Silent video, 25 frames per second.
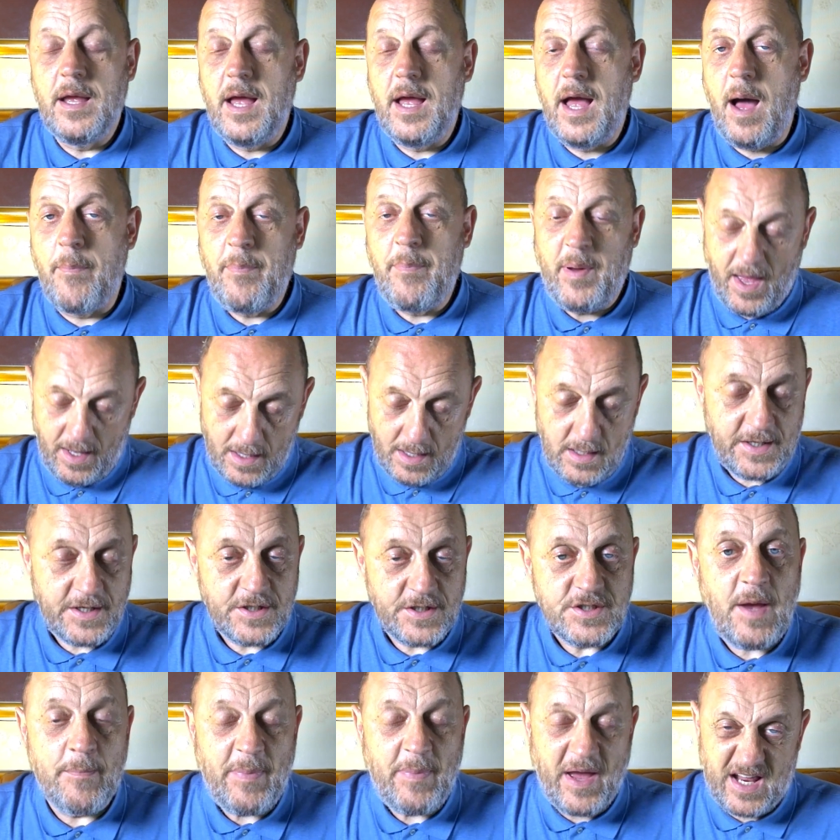apparently
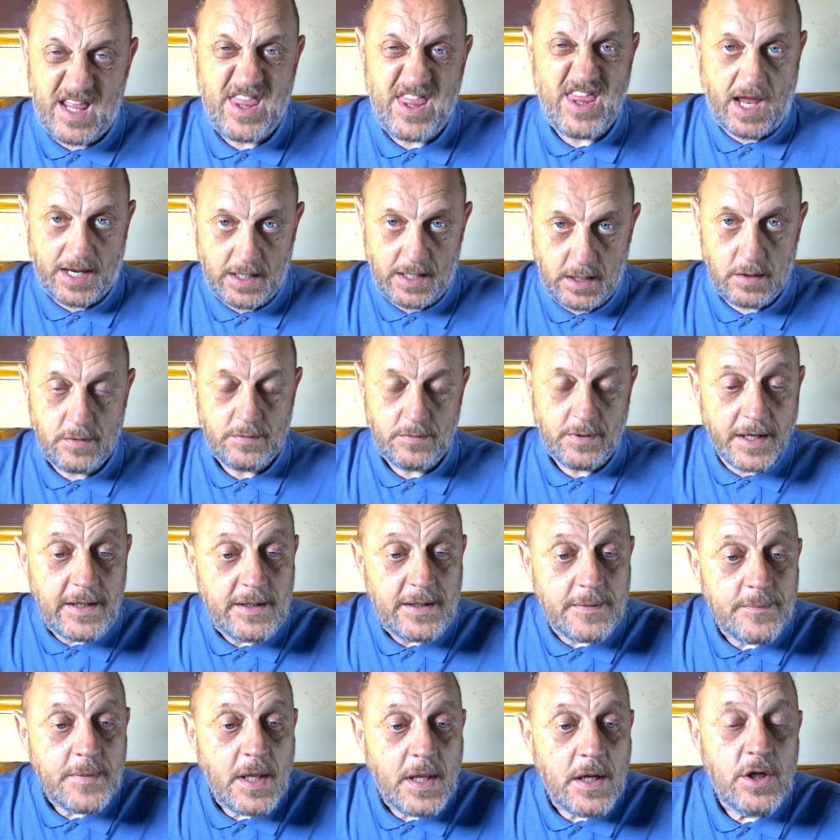it's a big thing, right?
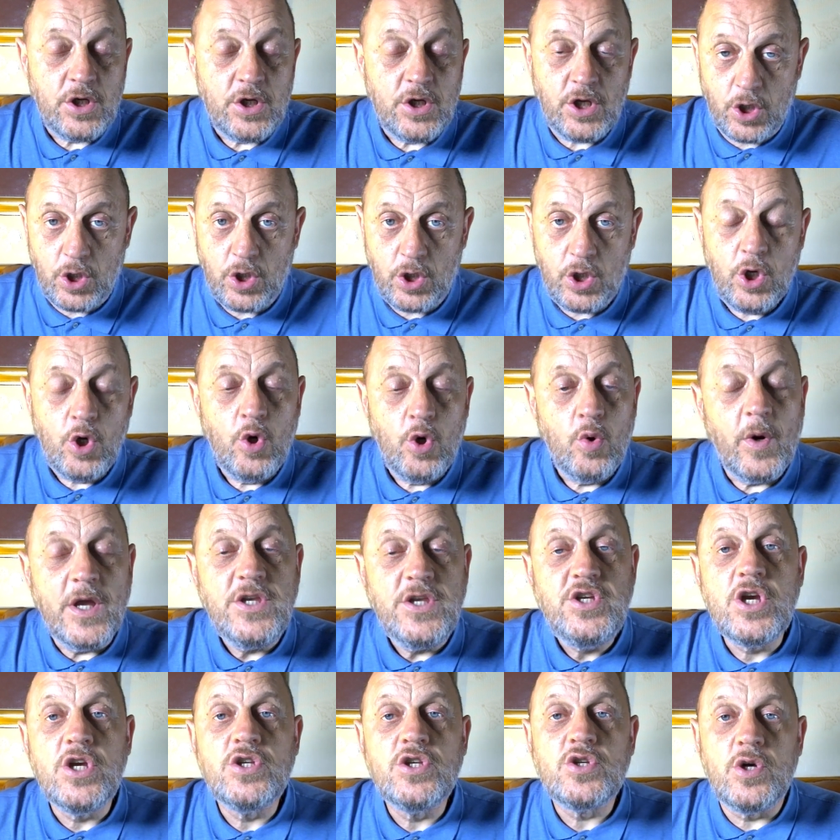Now, when
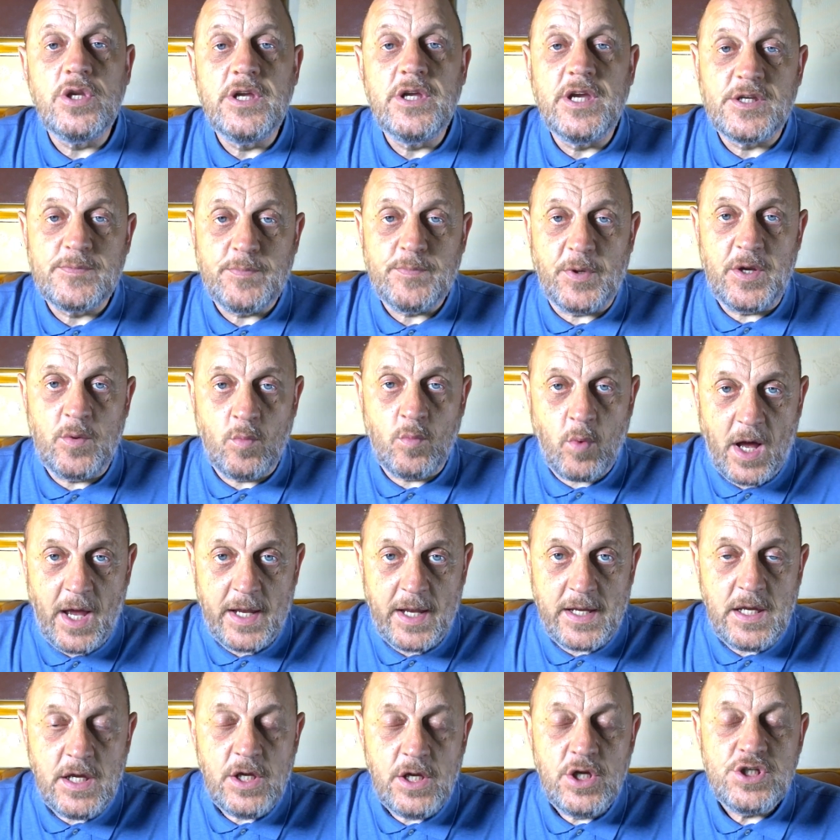she goes on to explain
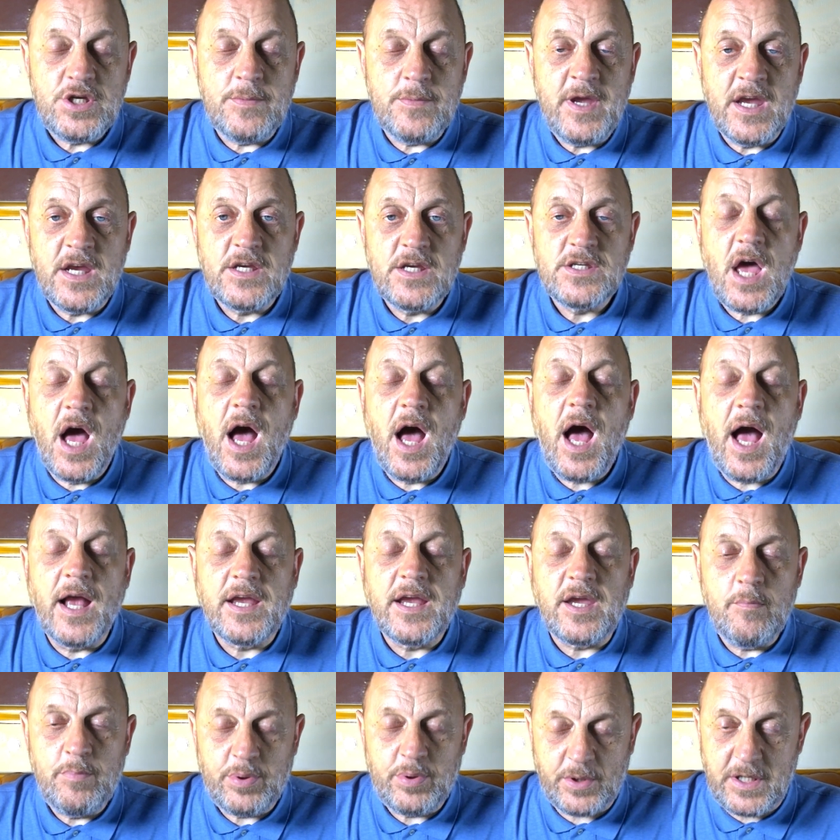why, she makes a
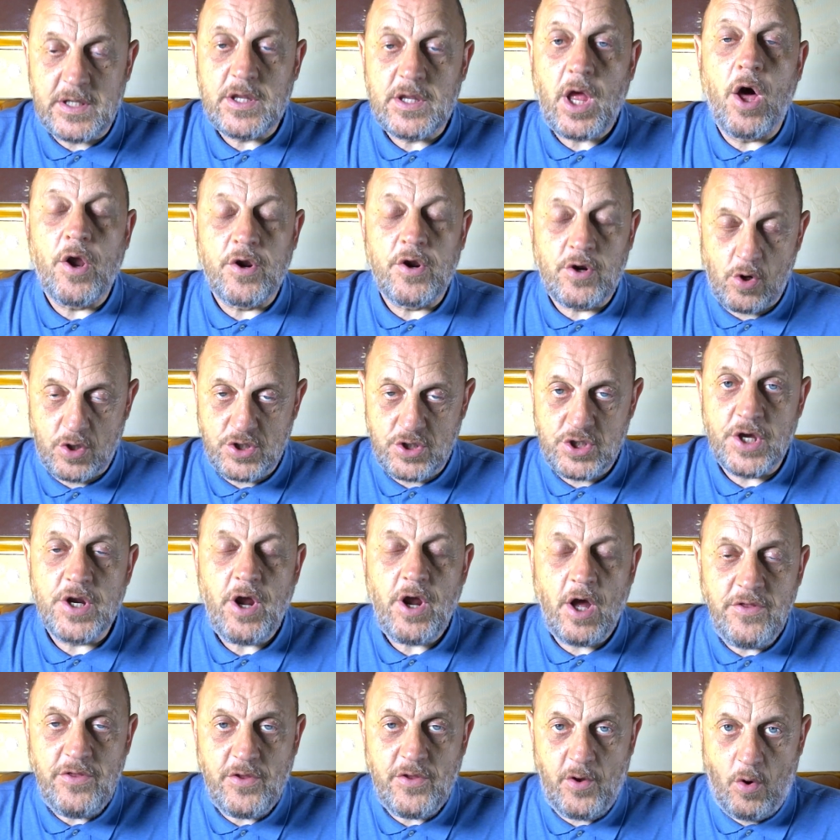complete Roger
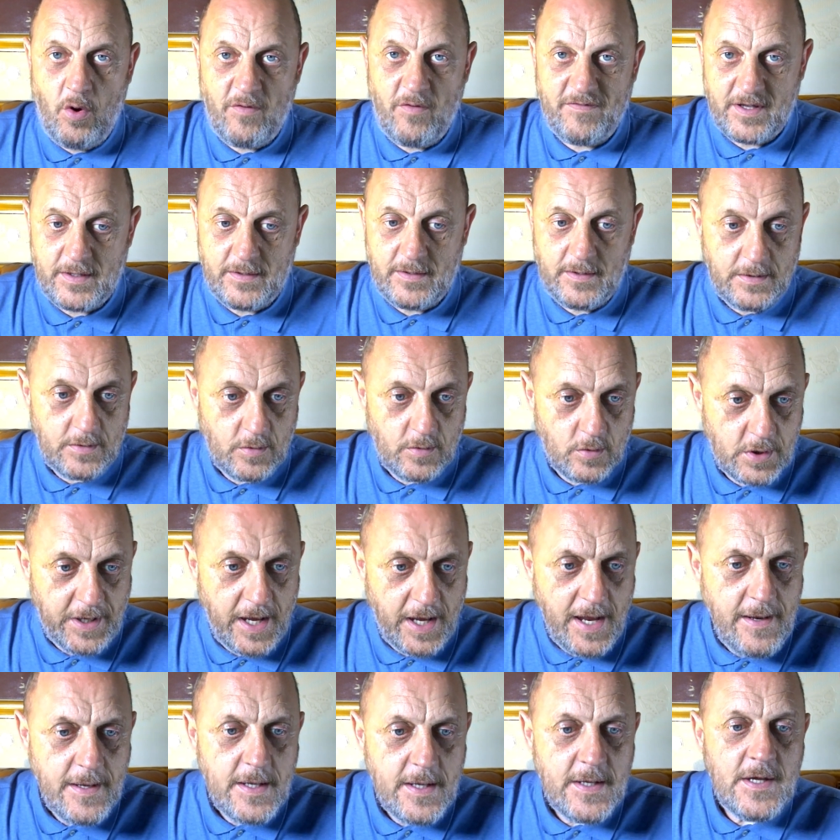Hunt of it,
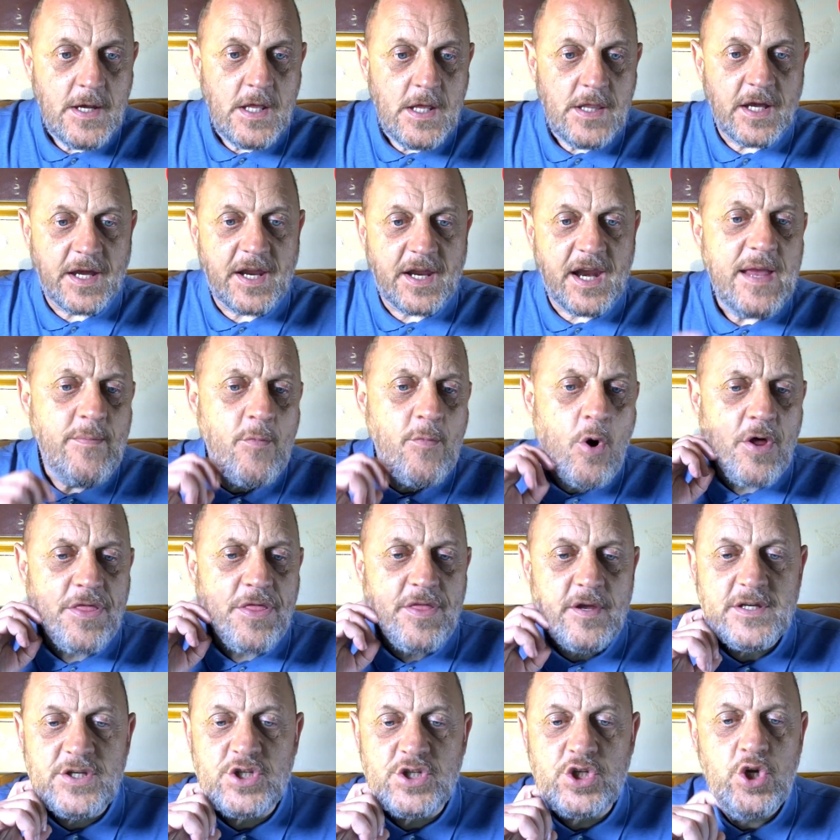okay? The crime
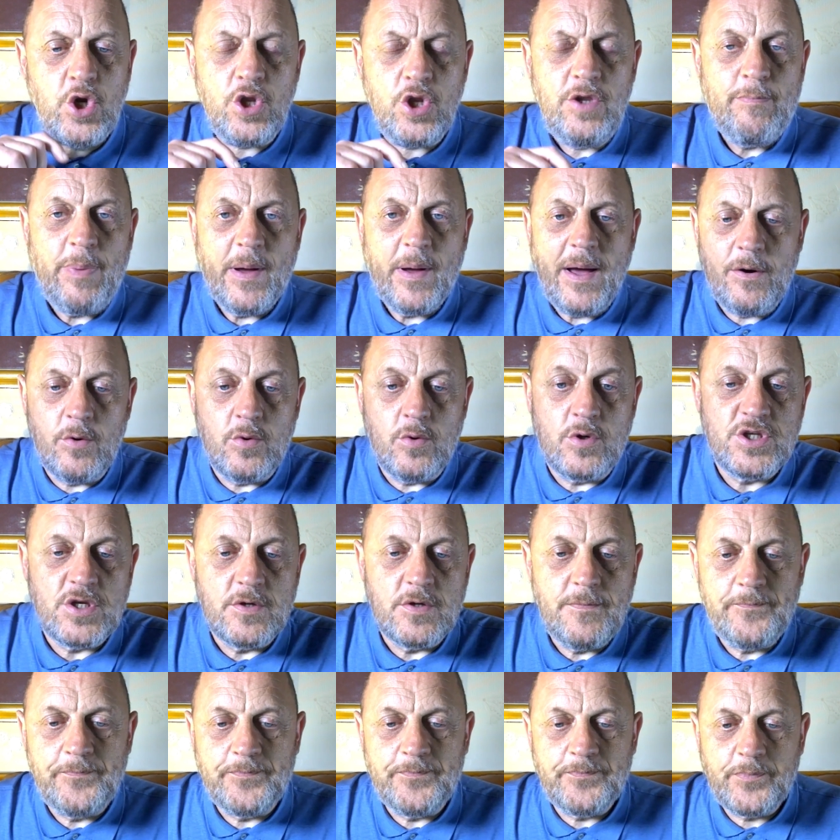author is good pals,
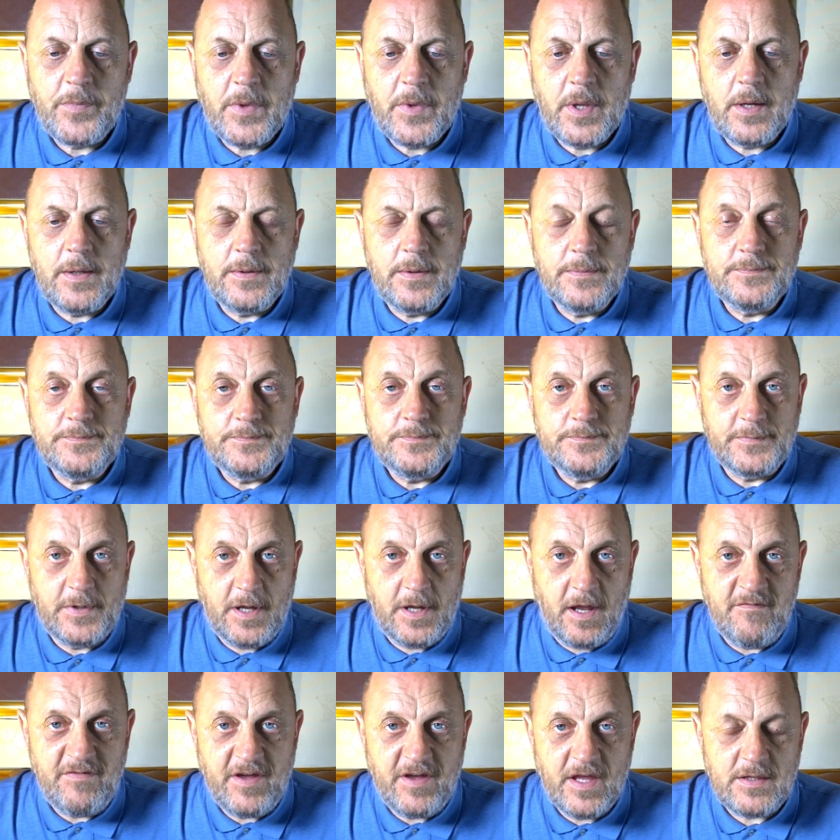
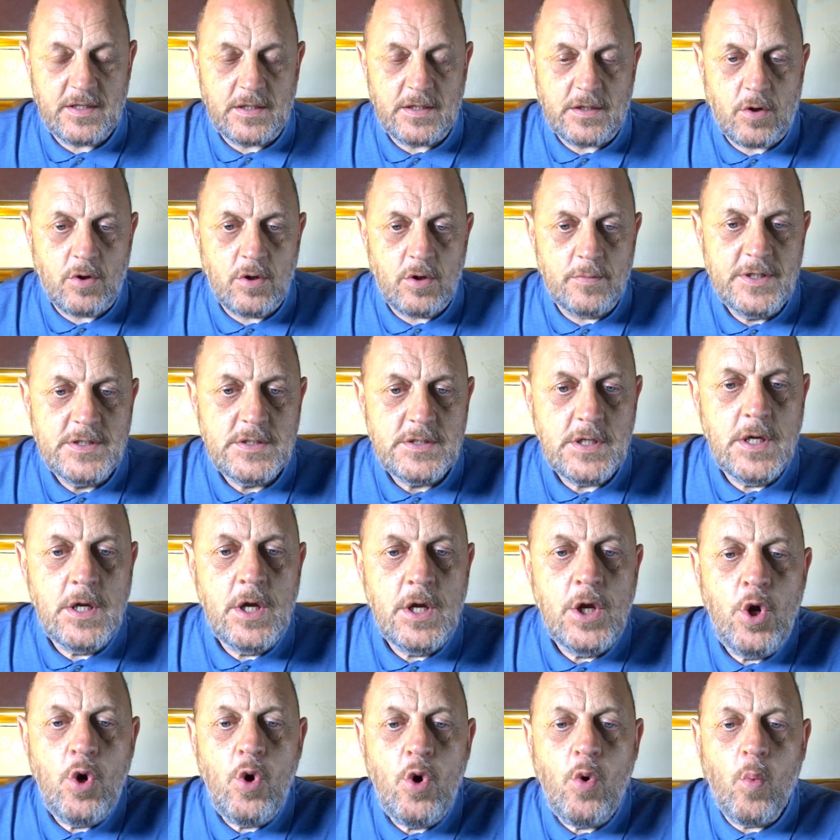inverted commas,
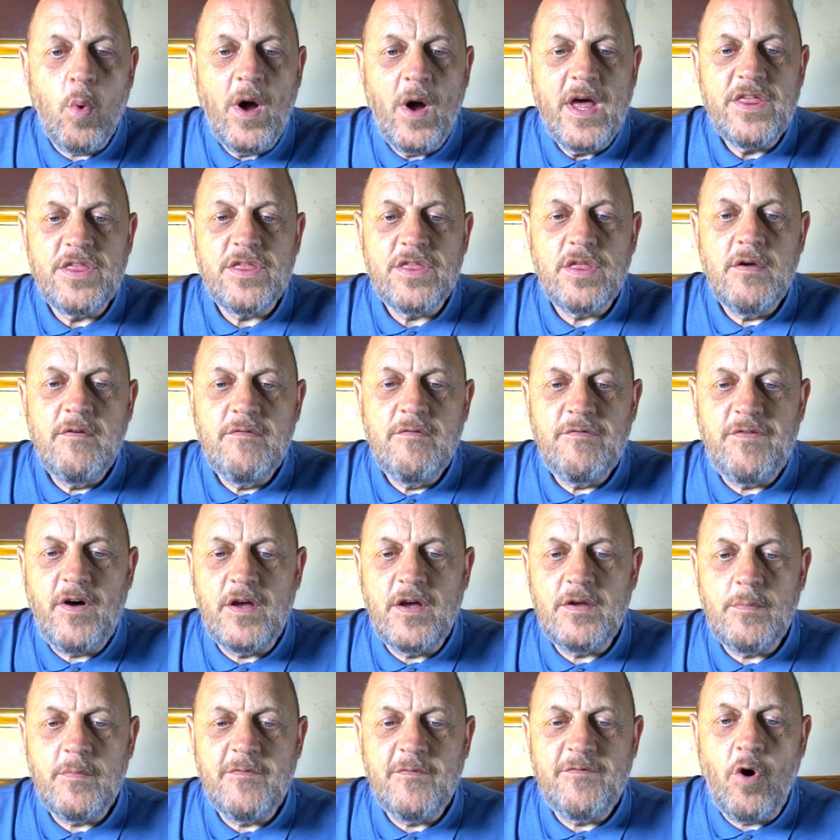with
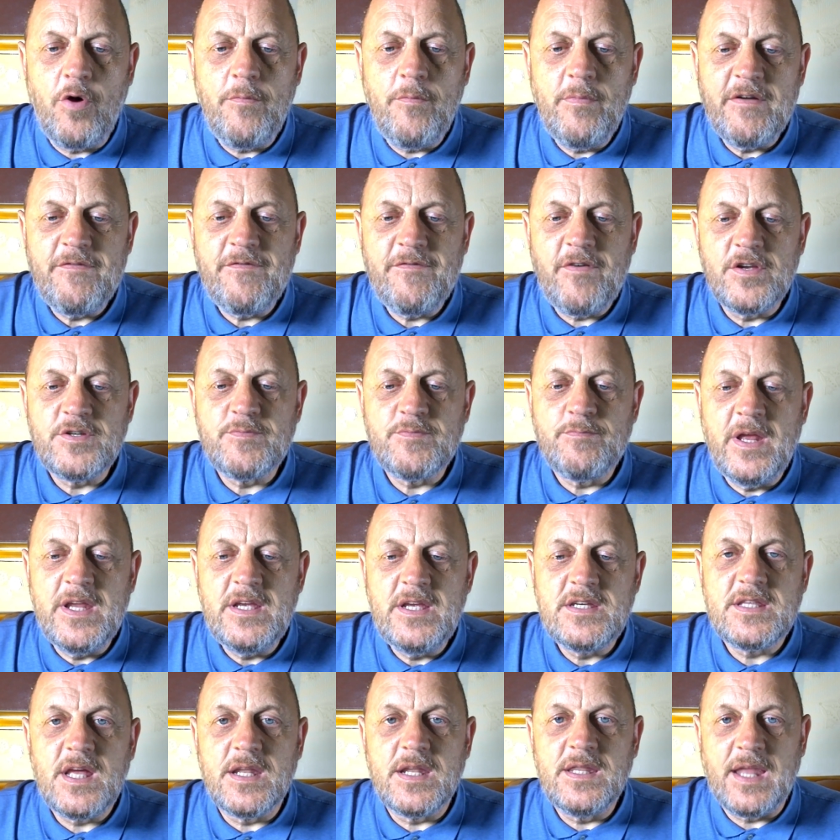former First
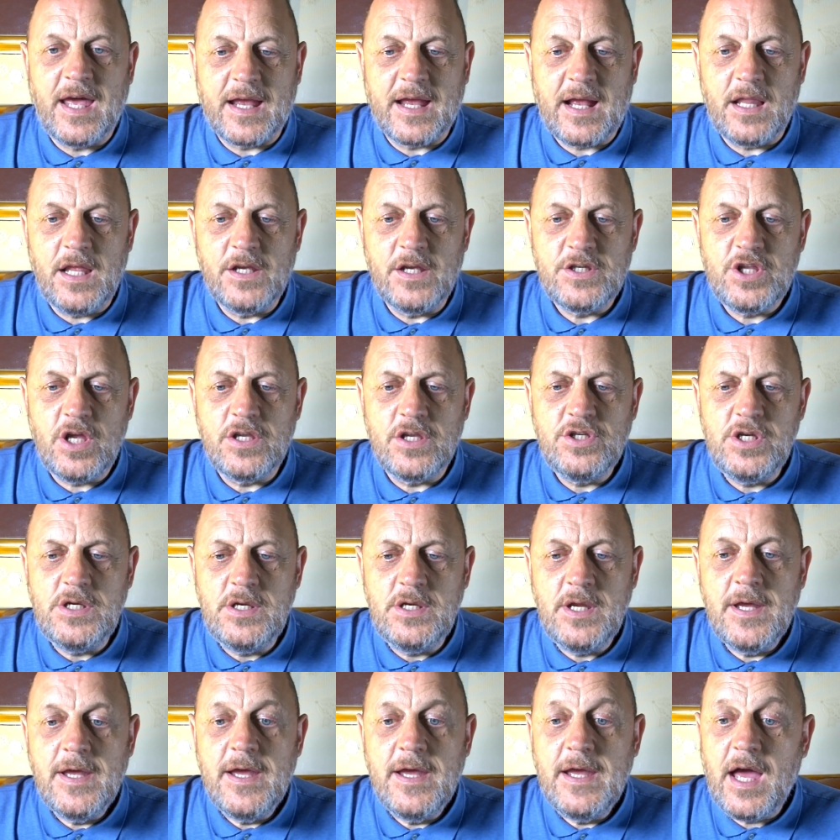Minister Nicola
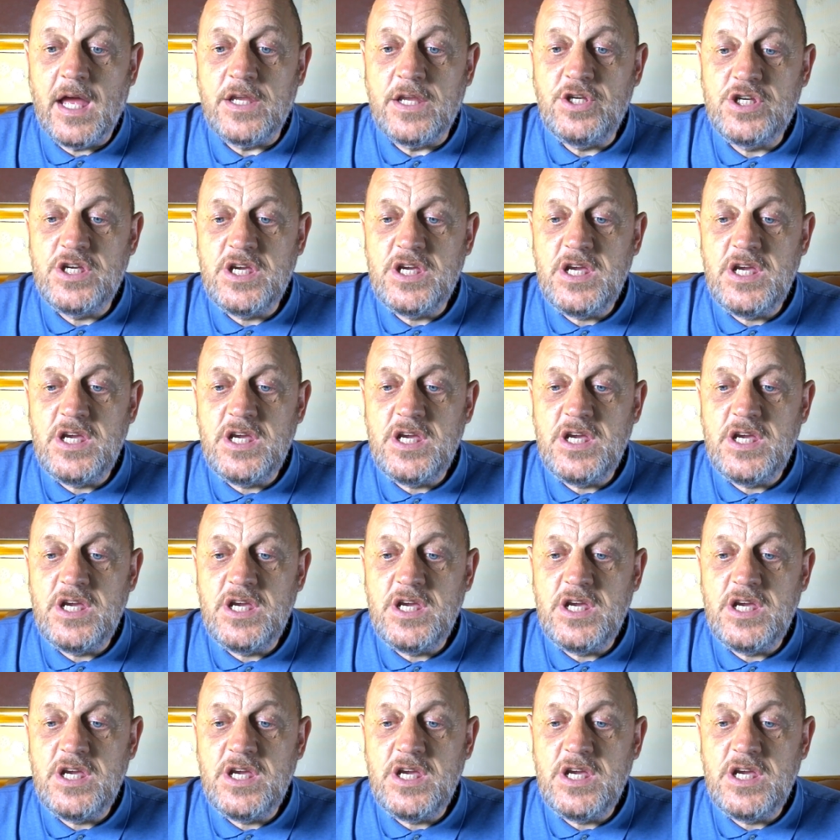Sturgeon, and